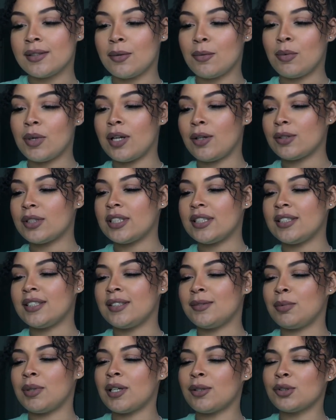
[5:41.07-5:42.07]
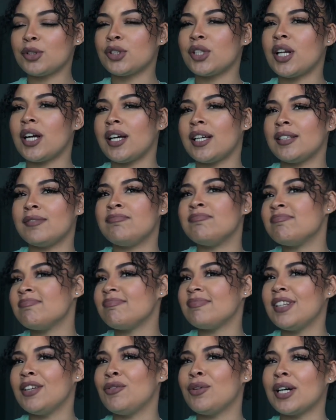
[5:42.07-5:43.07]
what else should I
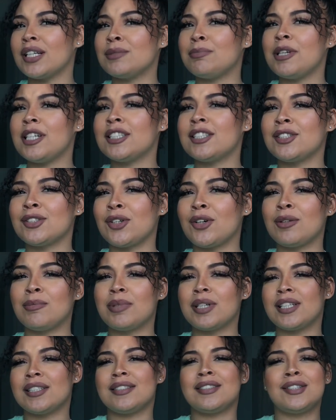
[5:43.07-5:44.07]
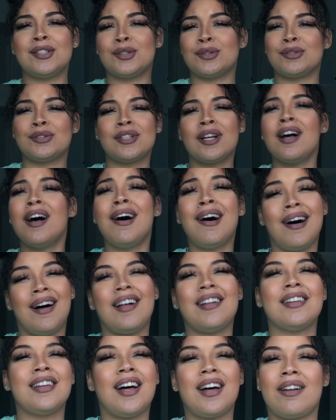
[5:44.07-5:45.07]
give you guys basis on? Because there's
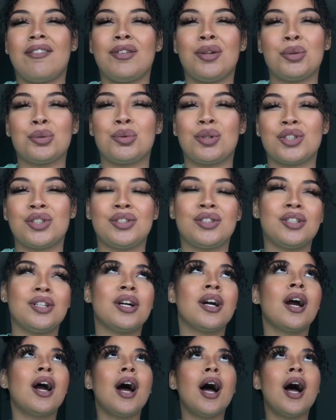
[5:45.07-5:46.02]
a lot of those questions here.